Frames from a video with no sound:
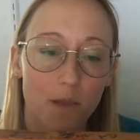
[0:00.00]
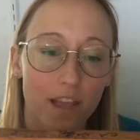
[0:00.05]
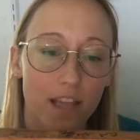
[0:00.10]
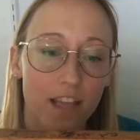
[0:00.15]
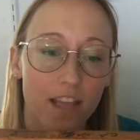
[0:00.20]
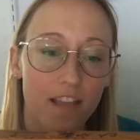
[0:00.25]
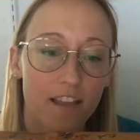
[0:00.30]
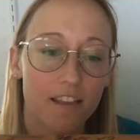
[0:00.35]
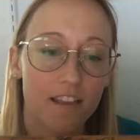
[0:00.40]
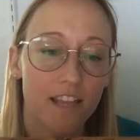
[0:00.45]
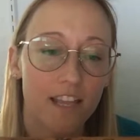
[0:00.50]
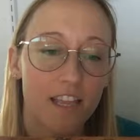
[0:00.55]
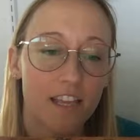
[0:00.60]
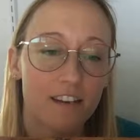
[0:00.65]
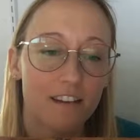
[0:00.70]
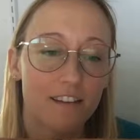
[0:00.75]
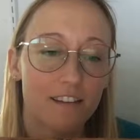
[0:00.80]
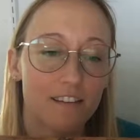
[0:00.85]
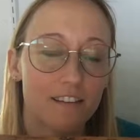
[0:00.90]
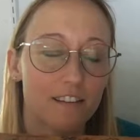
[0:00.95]
and then
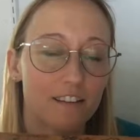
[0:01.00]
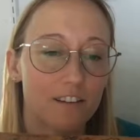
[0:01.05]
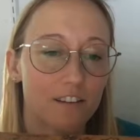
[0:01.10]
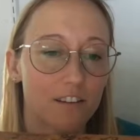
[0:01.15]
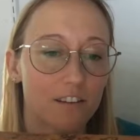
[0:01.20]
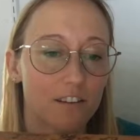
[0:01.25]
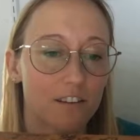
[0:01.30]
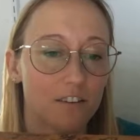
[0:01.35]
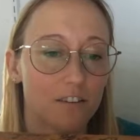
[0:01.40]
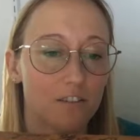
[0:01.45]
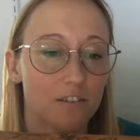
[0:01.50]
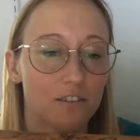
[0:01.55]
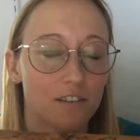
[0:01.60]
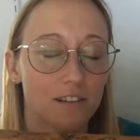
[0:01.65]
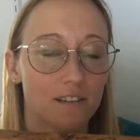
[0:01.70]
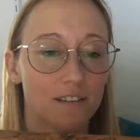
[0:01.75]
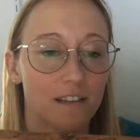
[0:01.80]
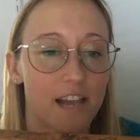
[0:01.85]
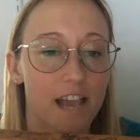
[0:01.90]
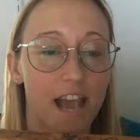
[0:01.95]
it starts to do
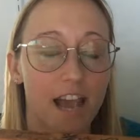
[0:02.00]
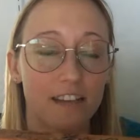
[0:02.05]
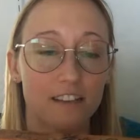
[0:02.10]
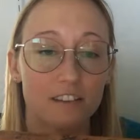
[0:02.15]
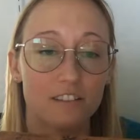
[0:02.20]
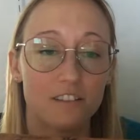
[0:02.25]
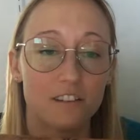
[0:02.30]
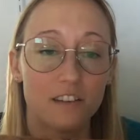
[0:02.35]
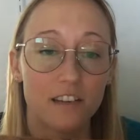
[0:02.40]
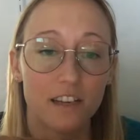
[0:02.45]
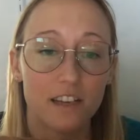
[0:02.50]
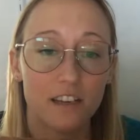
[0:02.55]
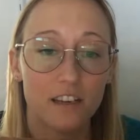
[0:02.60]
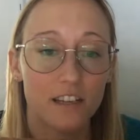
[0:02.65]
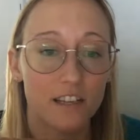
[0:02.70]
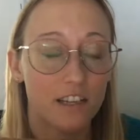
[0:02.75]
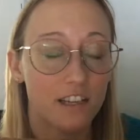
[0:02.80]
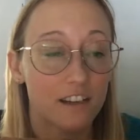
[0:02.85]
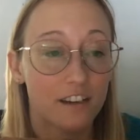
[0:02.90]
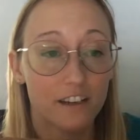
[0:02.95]
this diagonal and
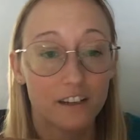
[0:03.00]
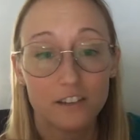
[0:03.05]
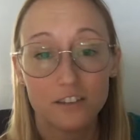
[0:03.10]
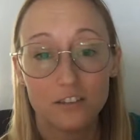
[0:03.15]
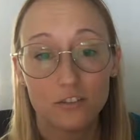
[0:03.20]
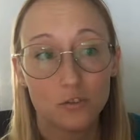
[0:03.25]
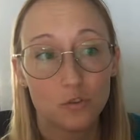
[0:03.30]
it connects